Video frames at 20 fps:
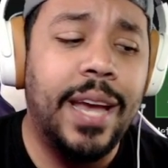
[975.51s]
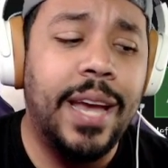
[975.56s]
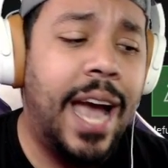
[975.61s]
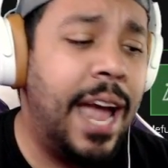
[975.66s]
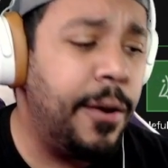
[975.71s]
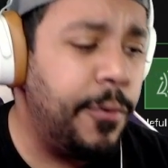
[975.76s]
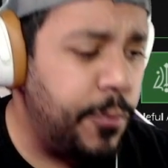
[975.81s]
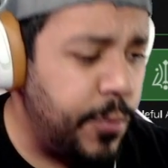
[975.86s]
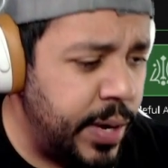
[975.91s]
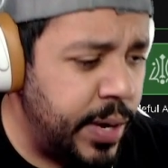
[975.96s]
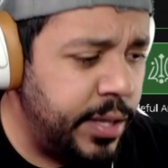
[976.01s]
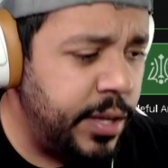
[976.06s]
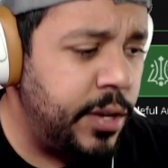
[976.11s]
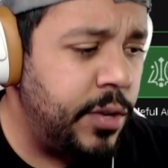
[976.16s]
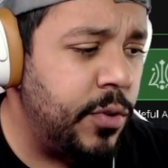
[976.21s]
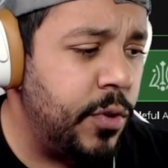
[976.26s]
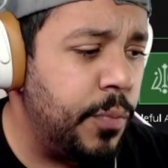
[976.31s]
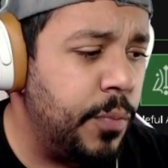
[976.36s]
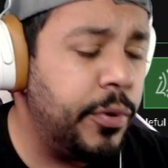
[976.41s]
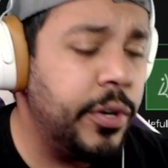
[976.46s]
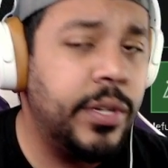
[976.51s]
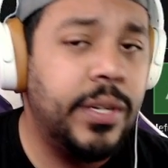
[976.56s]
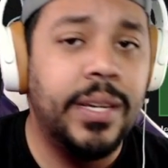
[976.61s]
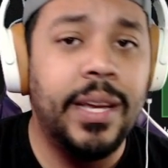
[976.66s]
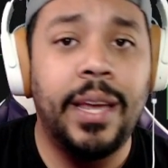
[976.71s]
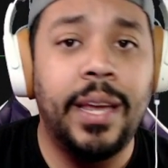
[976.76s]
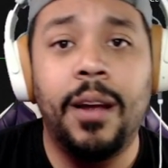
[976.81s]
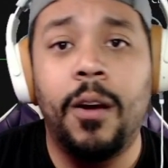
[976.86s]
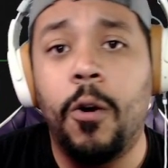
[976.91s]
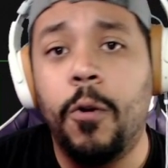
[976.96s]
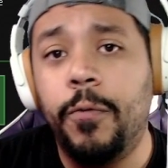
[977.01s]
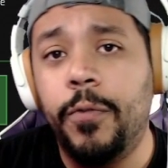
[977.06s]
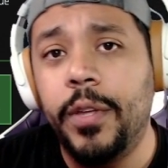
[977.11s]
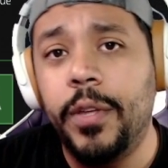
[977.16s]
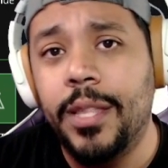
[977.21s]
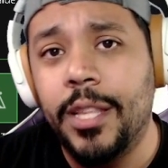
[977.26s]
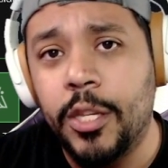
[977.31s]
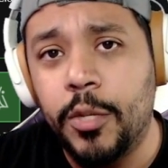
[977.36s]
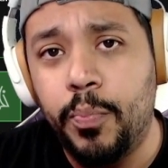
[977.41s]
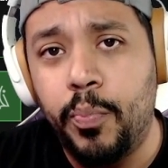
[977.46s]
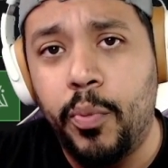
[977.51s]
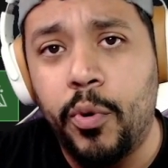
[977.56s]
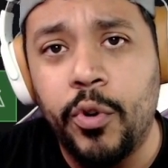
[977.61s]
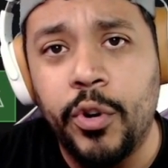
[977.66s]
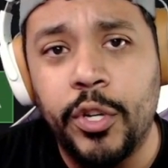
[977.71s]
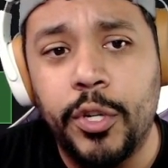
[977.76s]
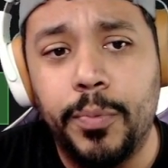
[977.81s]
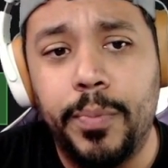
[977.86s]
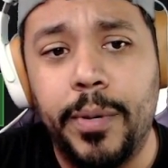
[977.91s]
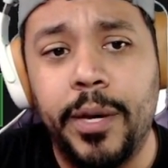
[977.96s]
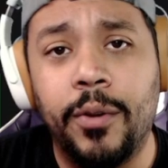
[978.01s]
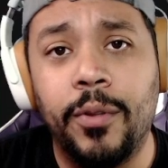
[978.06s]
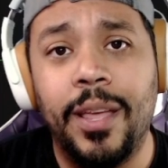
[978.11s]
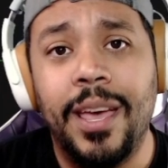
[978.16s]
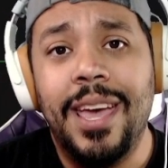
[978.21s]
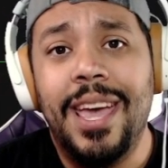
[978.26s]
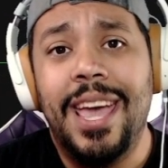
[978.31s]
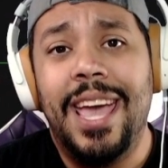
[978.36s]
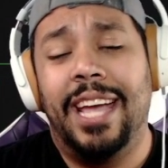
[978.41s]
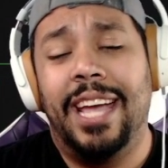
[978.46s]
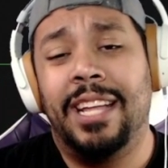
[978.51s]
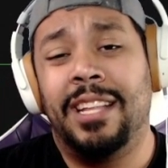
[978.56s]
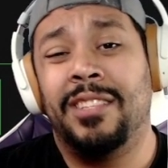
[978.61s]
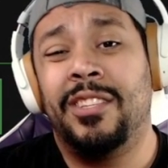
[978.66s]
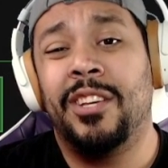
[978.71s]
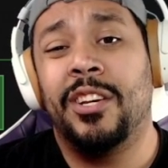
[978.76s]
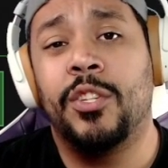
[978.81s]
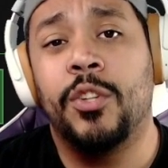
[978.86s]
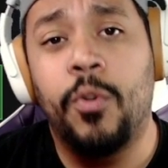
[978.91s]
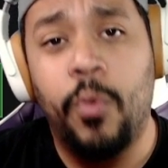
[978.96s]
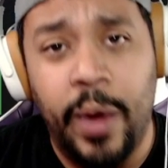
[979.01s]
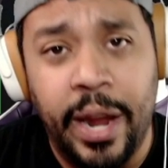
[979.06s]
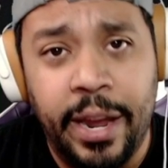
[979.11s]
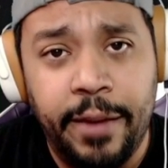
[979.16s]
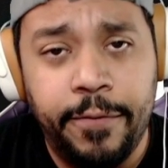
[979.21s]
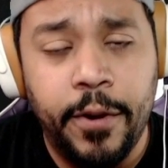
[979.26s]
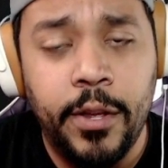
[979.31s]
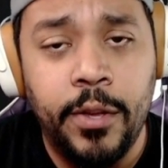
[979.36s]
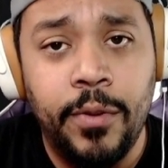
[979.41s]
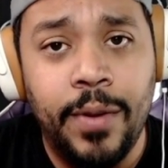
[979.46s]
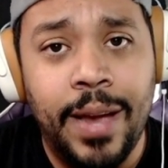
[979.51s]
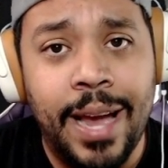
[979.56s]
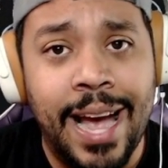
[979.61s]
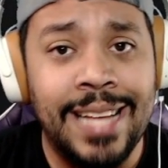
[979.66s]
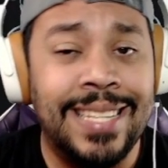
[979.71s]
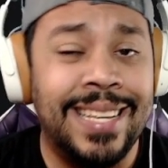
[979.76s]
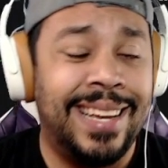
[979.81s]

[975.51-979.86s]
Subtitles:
I really do appreciate it. Hopefully this Boris build does great for you guys.